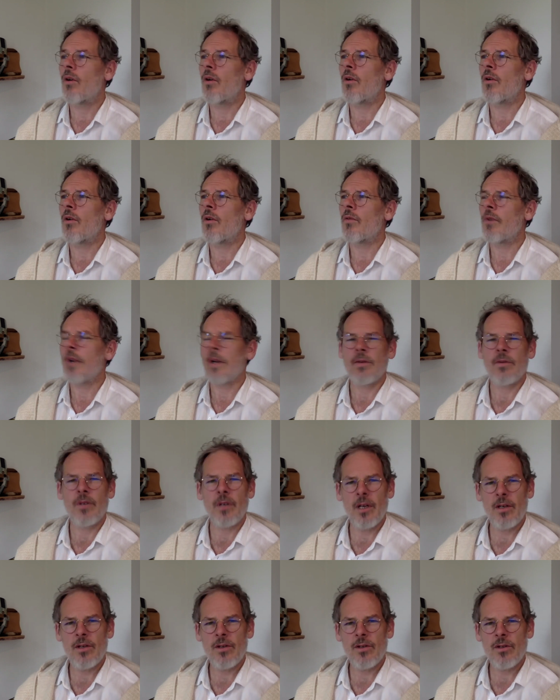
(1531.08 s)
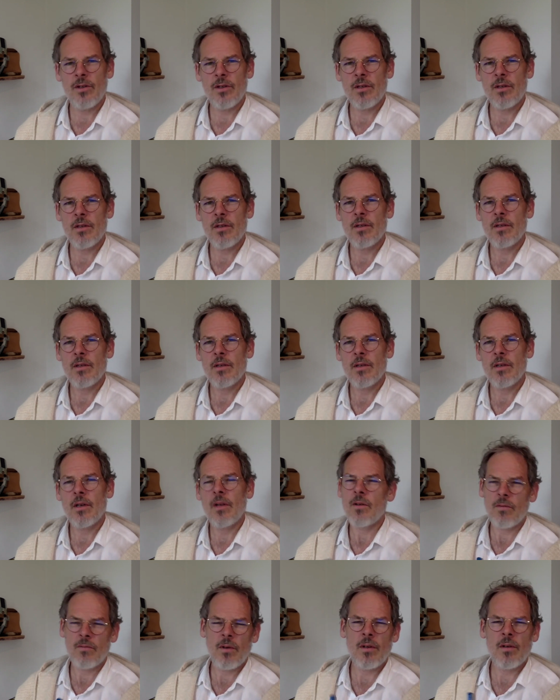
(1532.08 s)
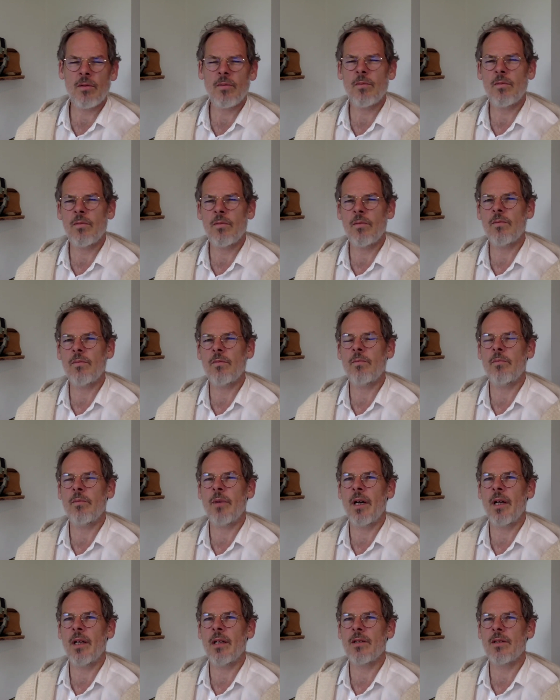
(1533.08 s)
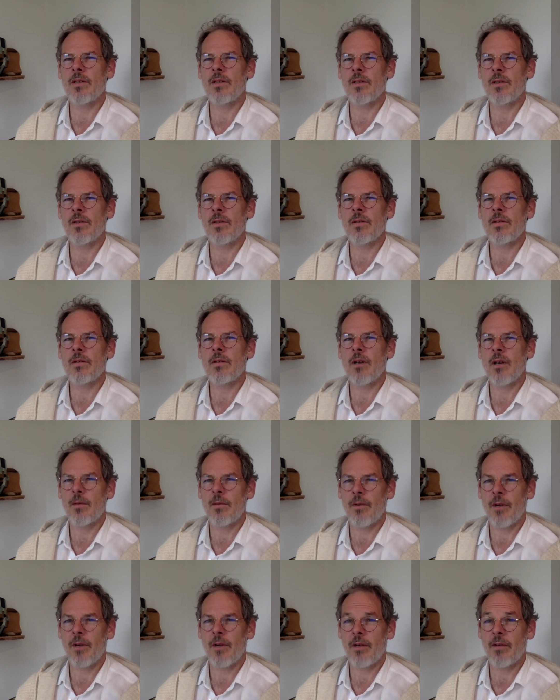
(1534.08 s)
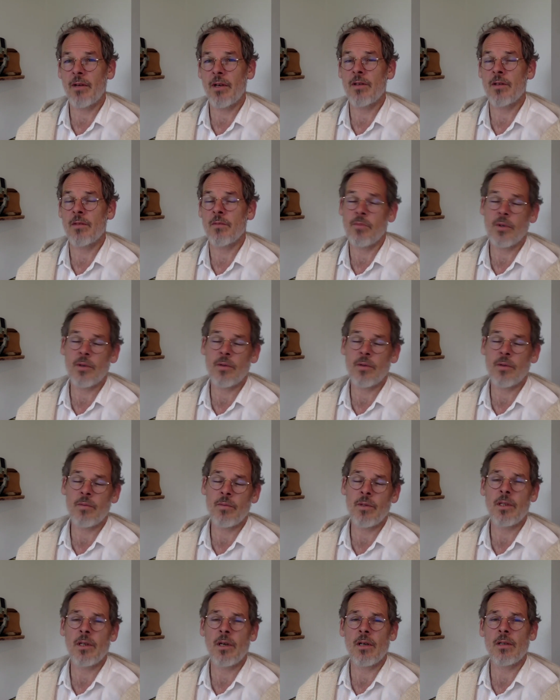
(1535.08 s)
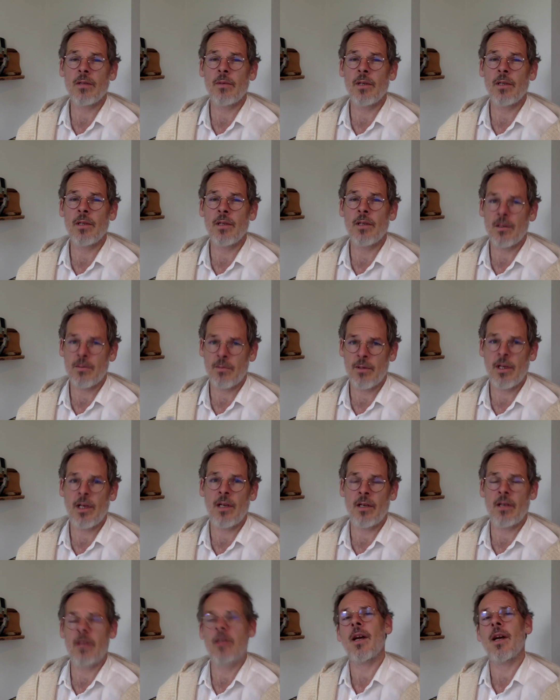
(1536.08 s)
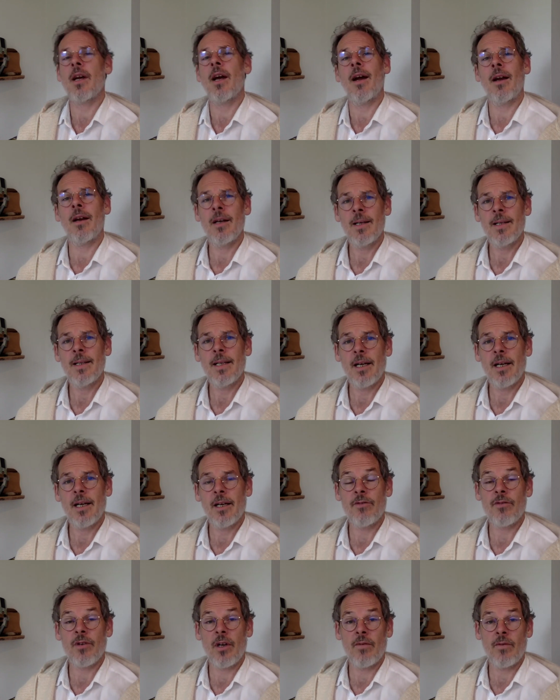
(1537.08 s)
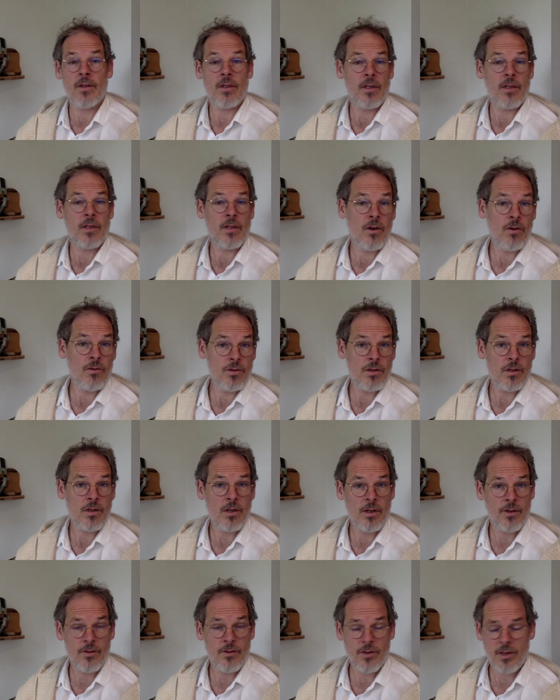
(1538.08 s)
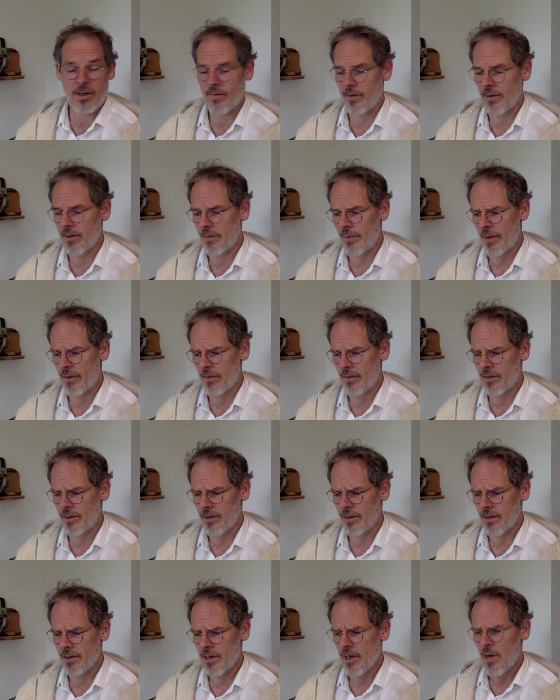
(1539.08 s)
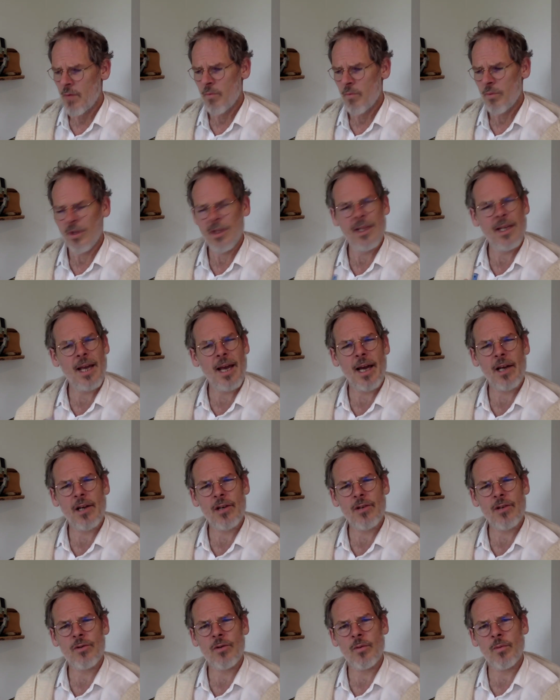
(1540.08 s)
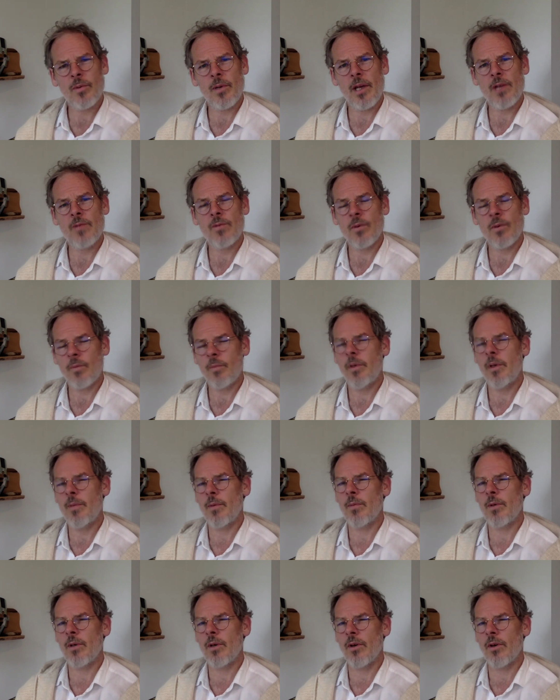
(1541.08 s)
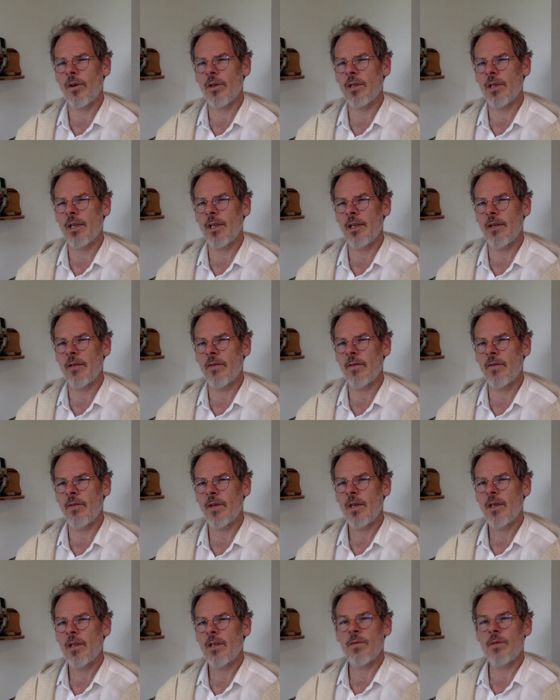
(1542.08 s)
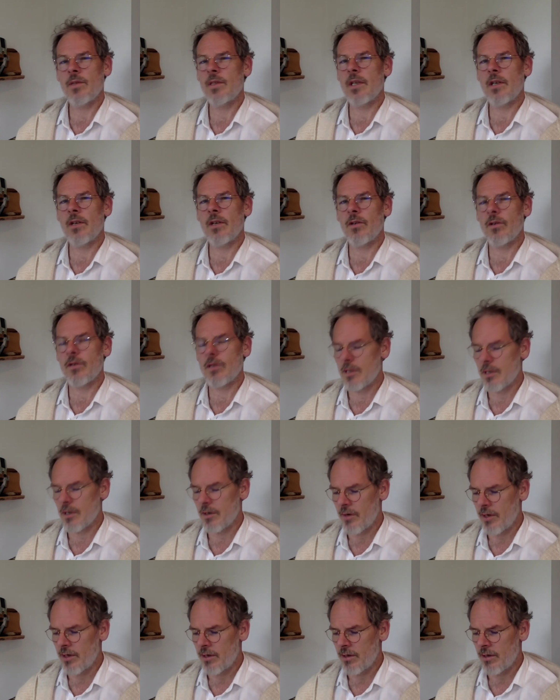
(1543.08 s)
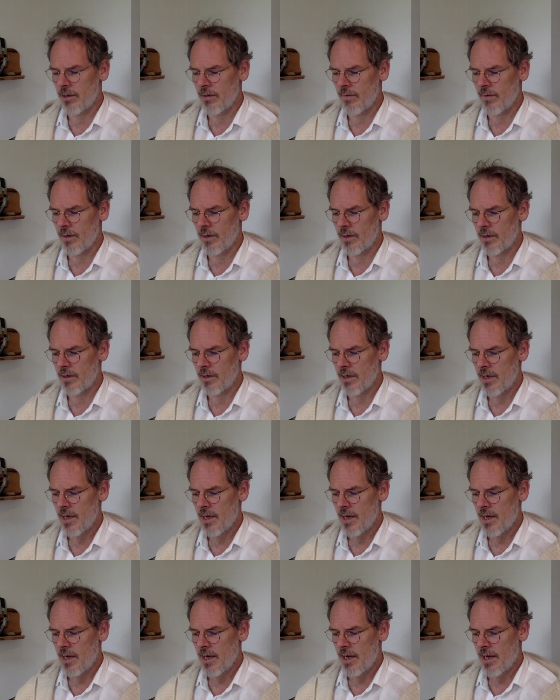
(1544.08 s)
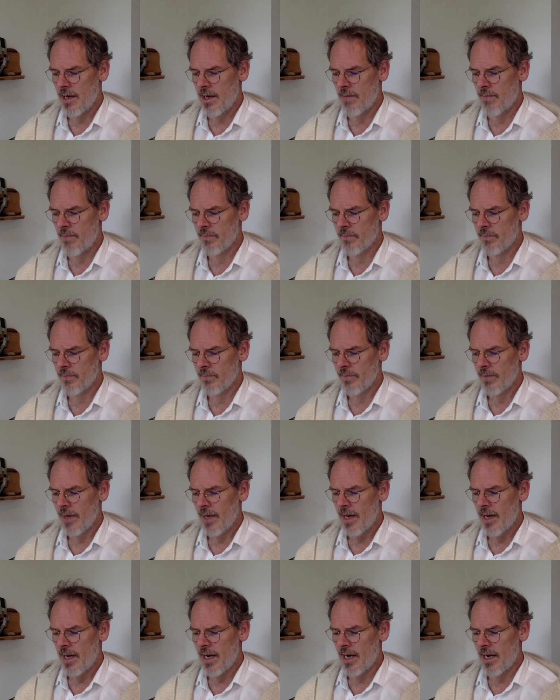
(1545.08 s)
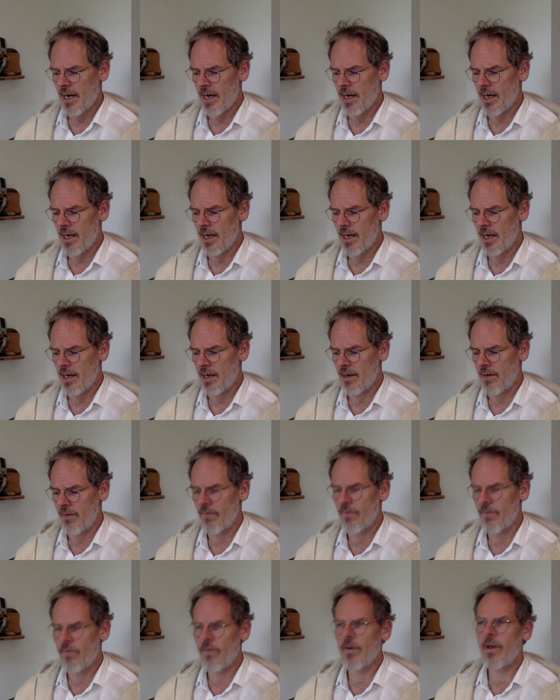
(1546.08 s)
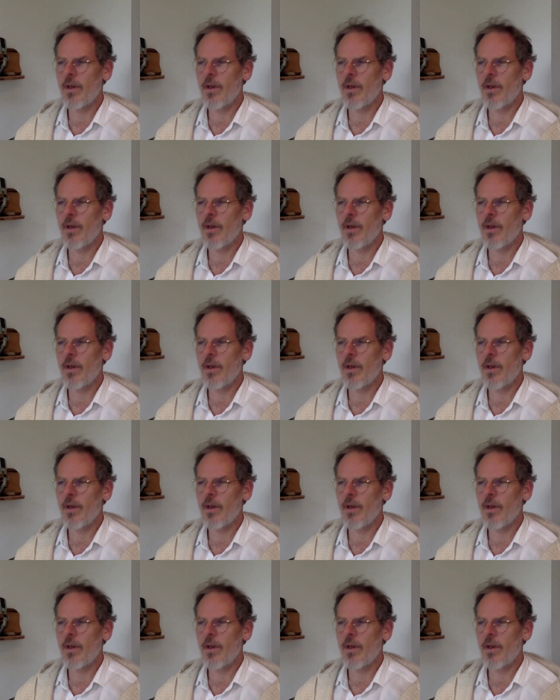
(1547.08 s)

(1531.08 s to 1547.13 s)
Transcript: or recreation. Although, although Myles does talk about recreation, but we talk about he talks about getting in a car and driving to the coast or driving to the mountains. But in the actual place where people were going to live, there was zero consideration of this, um, and a kind of